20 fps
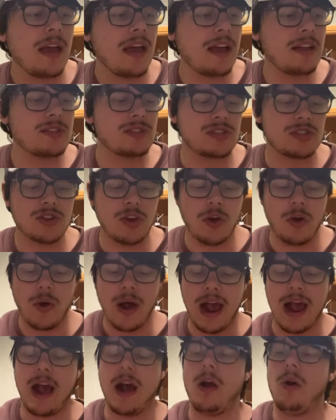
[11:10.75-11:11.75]
and so
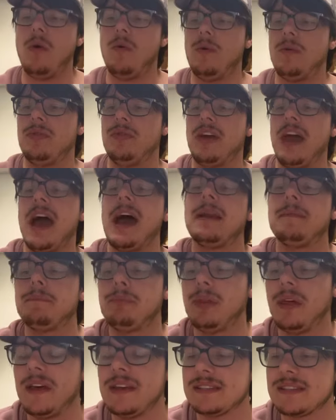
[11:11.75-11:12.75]
how that
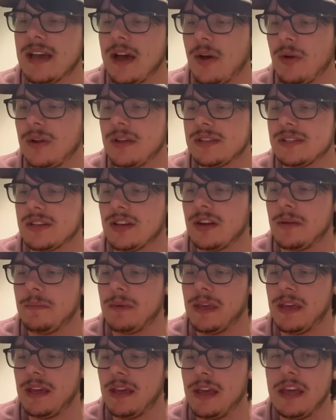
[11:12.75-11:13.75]
plays out is going to
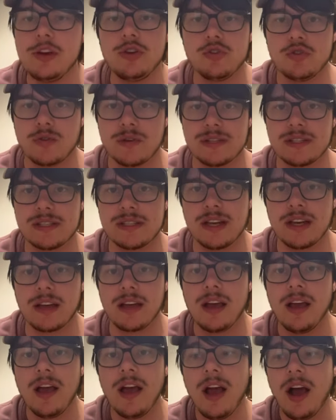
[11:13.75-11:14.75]
be interesting.